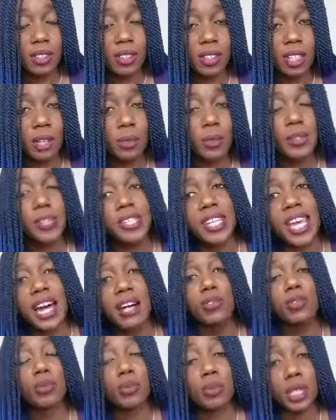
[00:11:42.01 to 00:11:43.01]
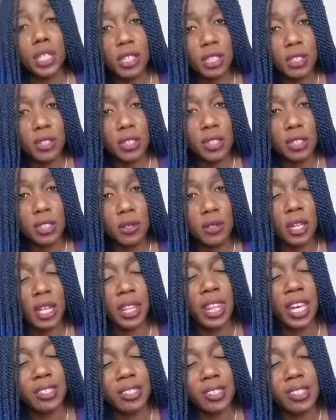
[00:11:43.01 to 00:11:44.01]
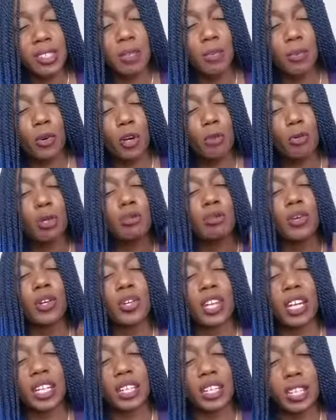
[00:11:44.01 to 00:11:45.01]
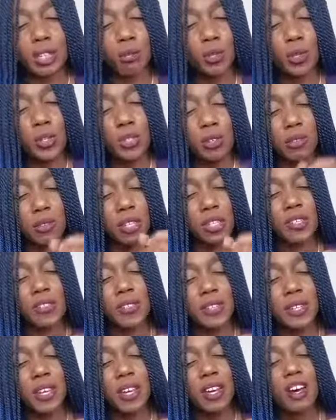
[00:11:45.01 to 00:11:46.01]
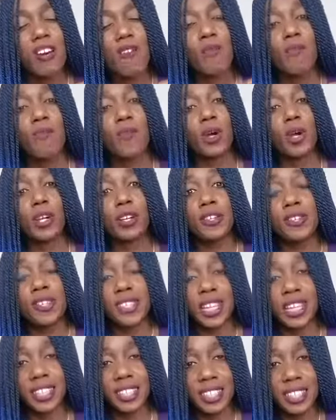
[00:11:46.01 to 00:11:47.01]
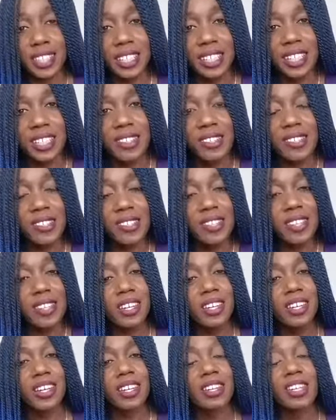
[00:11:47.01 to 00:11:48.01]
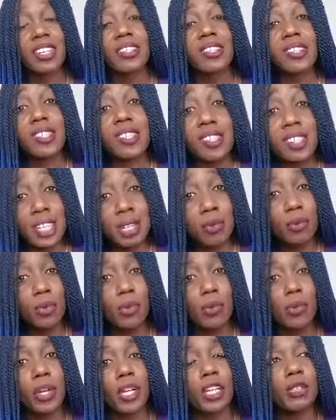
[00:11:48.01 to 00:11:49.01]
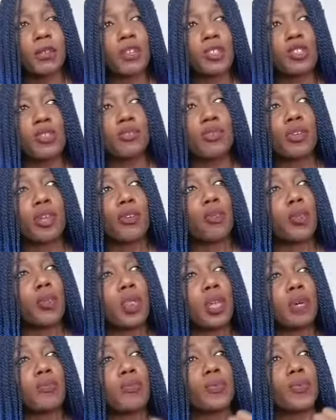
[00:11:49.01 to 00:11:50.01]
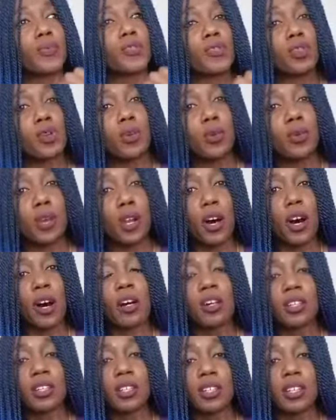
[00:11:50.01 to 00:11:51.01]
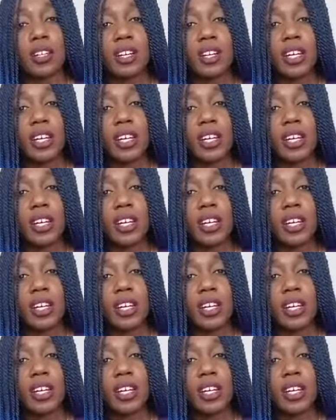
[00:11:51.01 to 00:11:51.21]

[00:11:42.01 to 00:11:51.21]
It will sound real to you, and that's the problem more than anything. Most of these false ideas, they seem real because you've lived with them for so long